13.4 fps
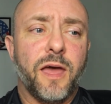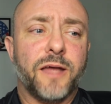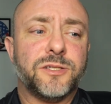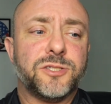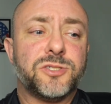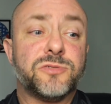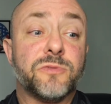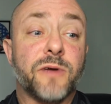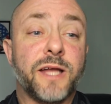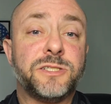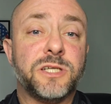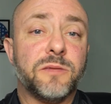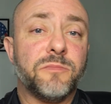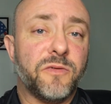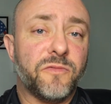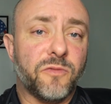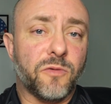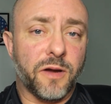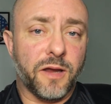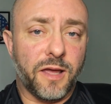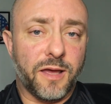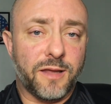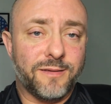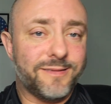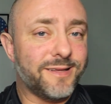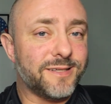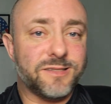And stretching
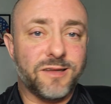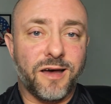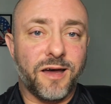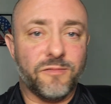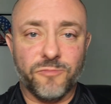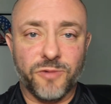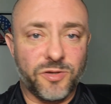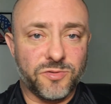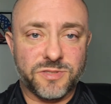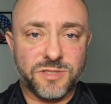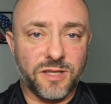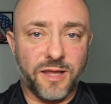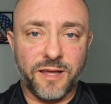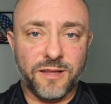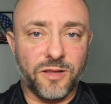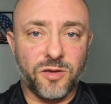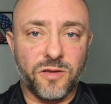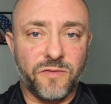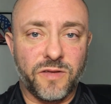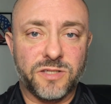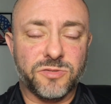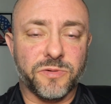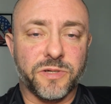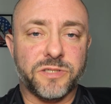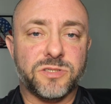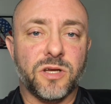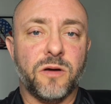beforehand does not reduce the likelihood of
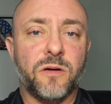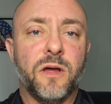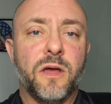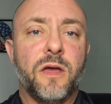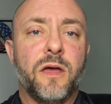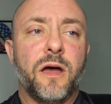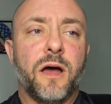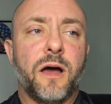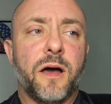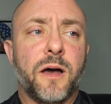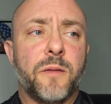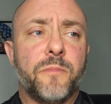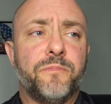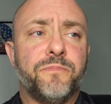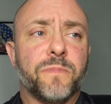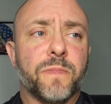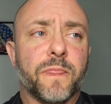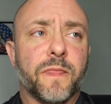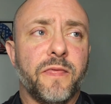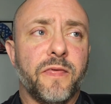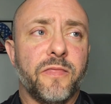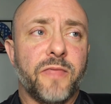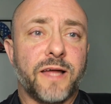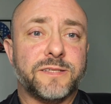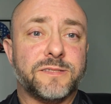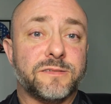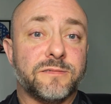injury. So
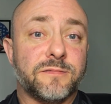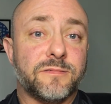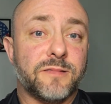that's